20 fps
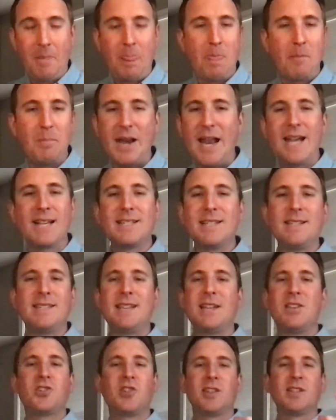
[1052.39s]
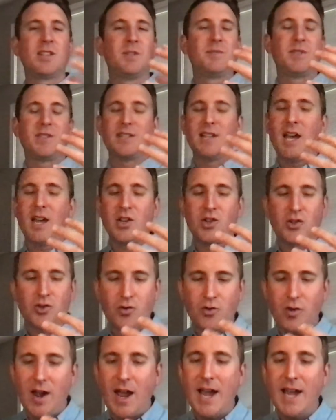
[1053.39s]
But existentialism does not
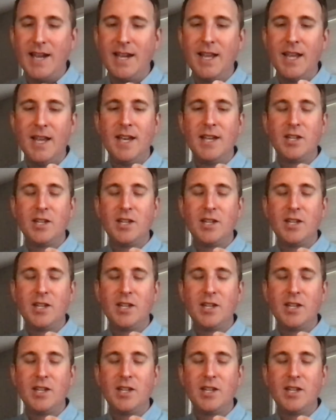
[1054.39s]
try